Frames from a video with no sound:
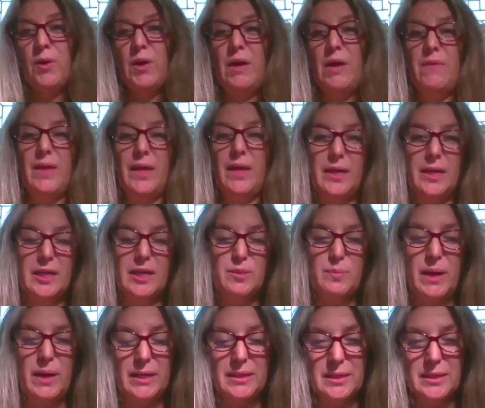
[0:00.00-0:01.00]
And then it
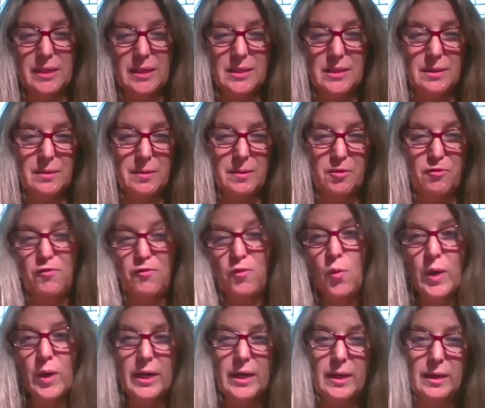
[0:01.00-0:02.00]
expanded into
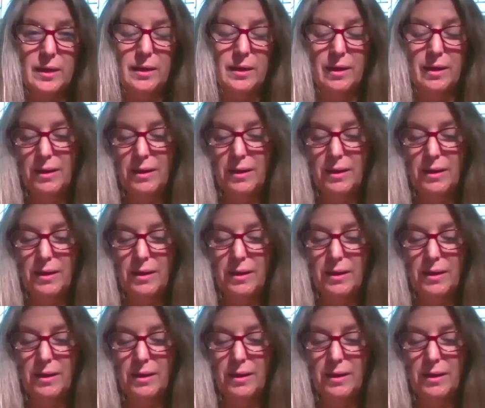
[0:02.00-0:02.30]
40